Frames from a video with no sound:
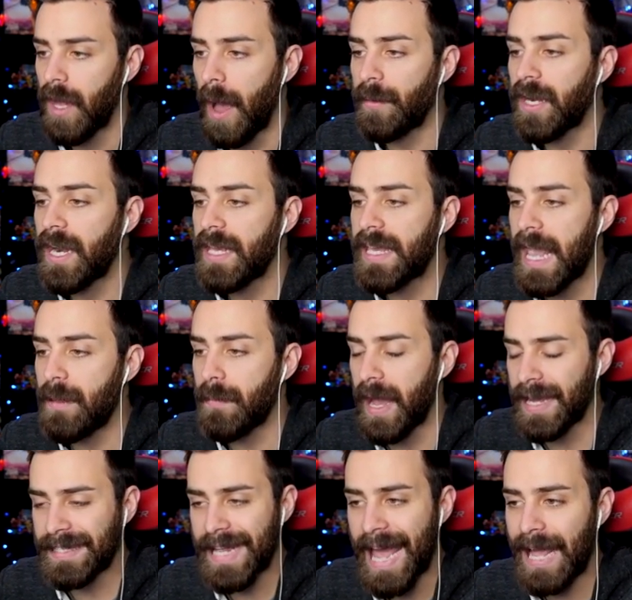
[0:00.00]
I'm going to negate
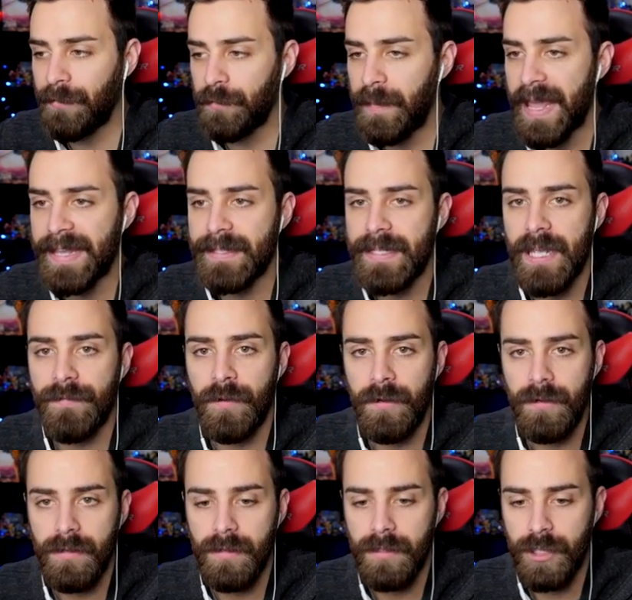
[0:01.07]
my attack with Bacon
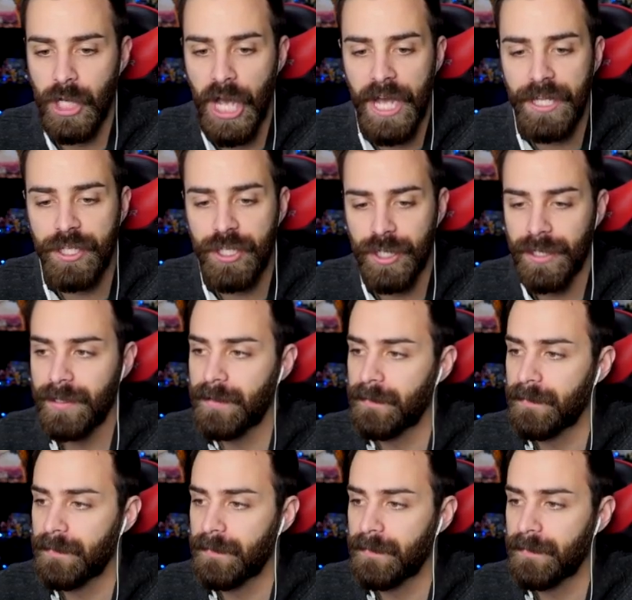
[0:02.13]
Saver. Judge.